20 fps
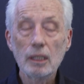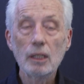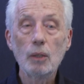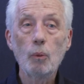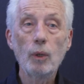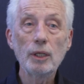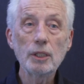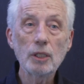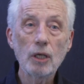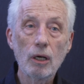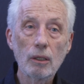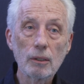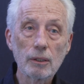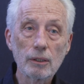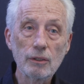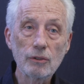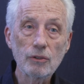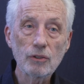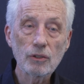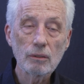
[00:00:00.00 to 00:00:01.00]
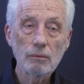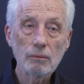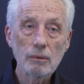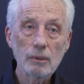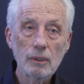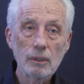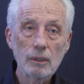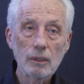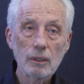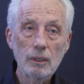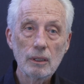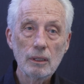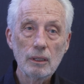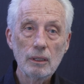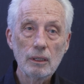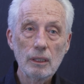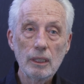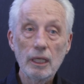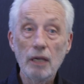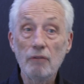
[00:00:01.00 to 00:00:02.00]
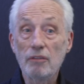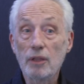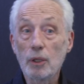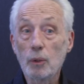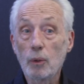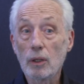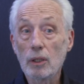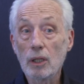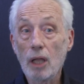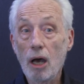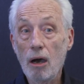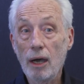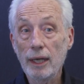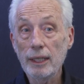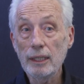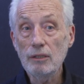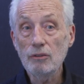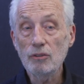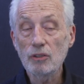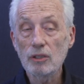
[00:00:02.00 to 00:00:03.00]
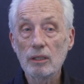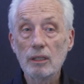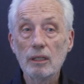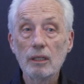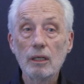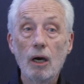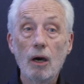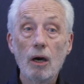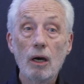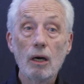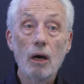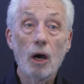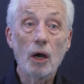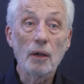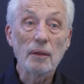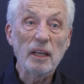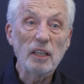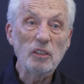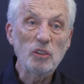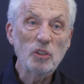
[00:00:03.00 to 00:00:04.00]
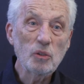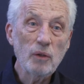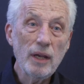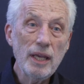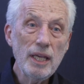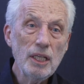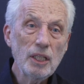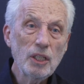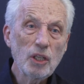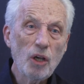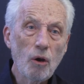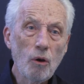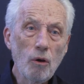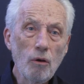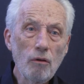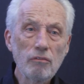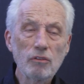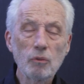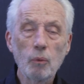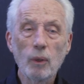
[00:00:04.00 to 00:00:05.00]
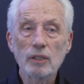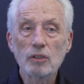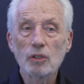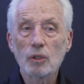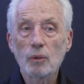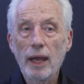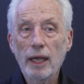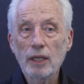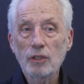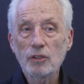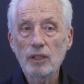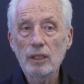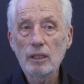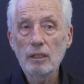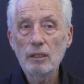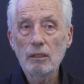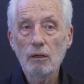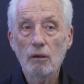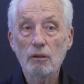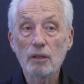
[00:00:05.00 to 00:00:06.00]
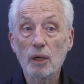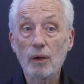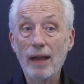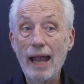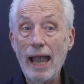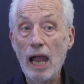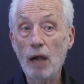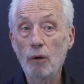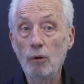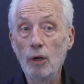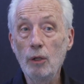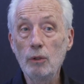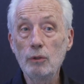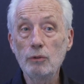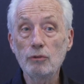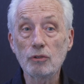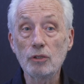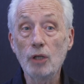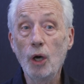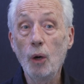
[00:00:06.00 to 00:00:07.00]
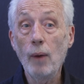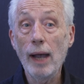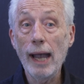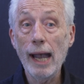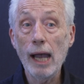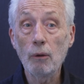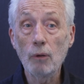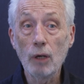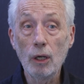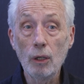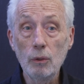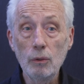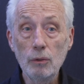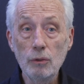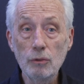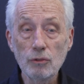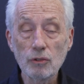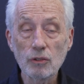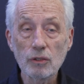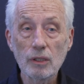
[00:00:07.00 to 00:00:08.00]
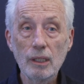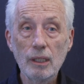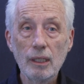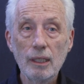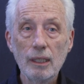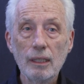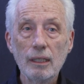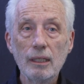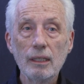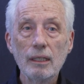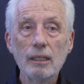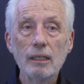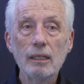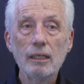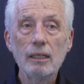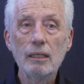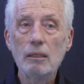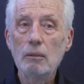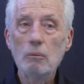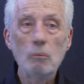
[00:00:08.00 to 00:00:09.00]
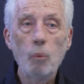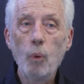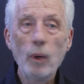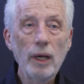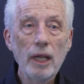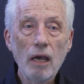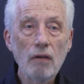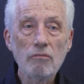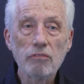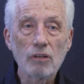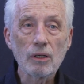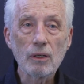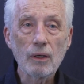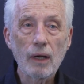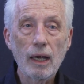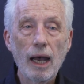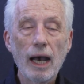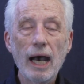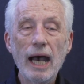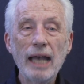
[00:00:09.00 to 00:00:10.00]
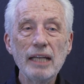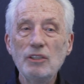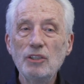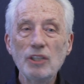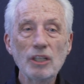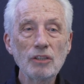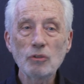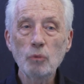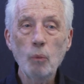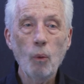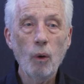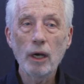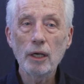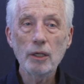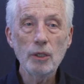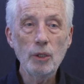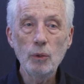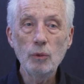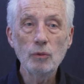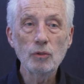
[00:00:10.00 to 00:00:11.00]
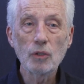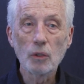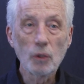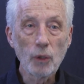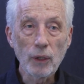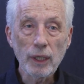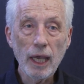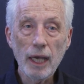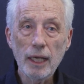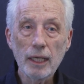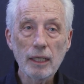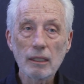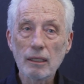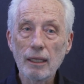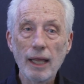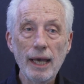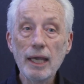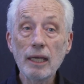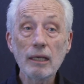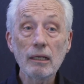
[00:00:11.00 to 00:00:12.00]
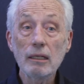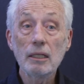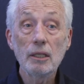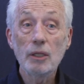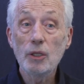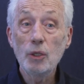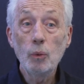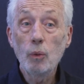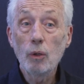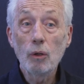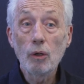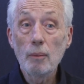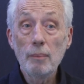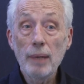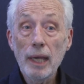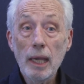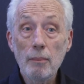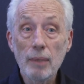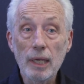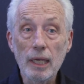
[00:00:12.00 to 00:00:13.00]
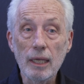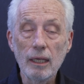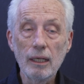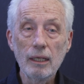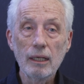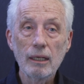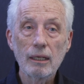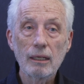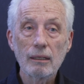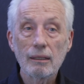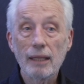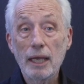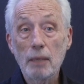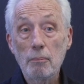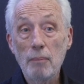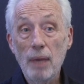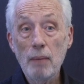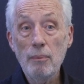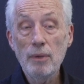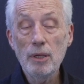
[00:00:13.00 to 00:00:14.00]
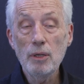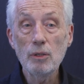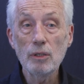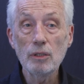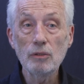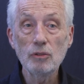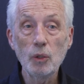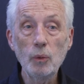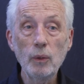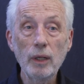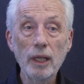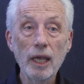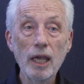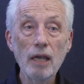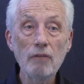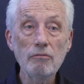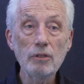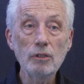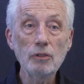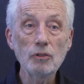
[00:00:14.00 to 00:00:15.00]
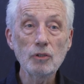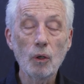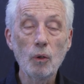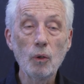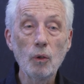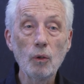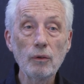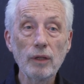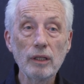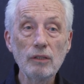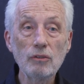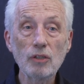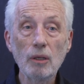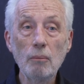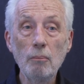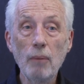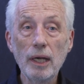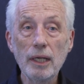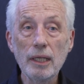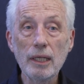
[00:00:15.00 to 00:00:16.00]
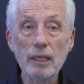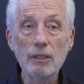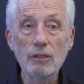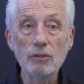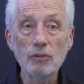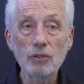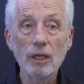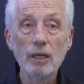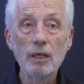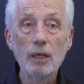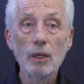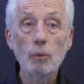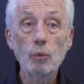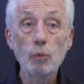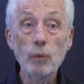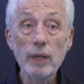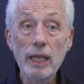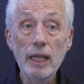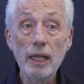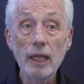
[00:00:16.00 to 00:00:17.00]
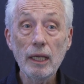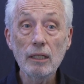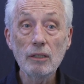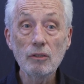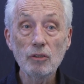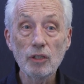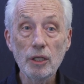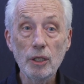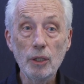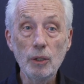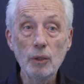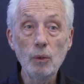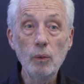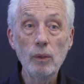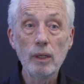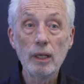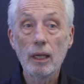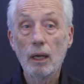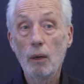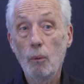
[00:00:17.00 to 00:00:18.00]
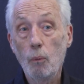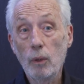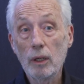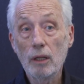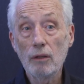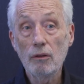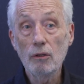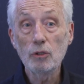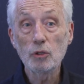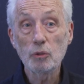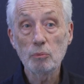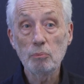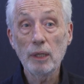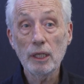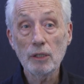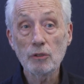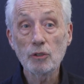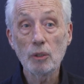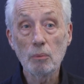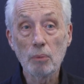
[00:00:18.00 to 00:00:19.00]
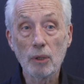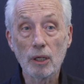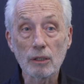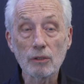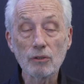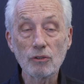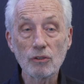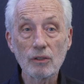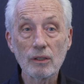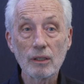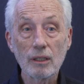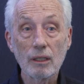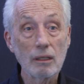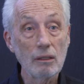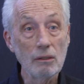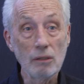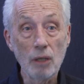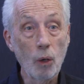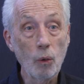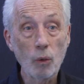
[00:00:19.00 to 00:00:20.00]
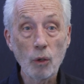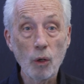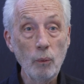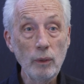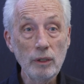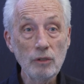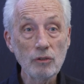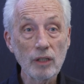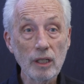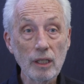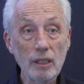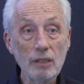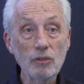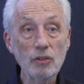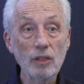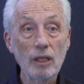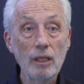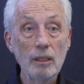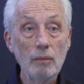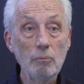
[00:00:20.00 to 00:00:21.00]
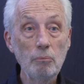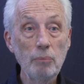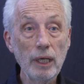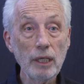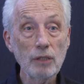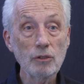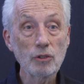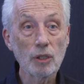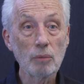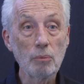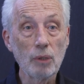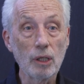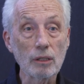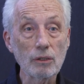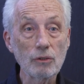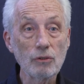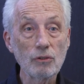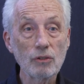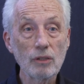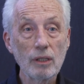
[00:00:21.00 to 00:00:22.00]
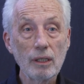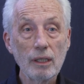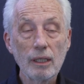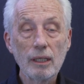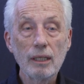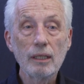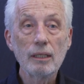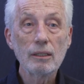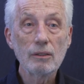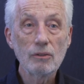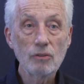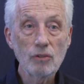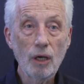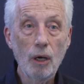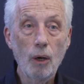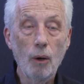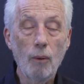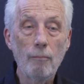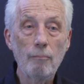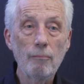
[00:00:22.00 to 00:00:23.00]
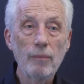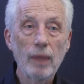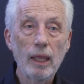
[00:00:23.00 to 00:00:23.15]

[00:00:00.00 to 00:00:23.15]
what colors. If there are lines, are they straight, curved, what direction? Are there arrows, no arrows? Whatever, I just want you to look at it like you were a baby. Like maybe you're 2.5 years old and somebody is reading to you one of those picture books. No coincidence, picture books. So,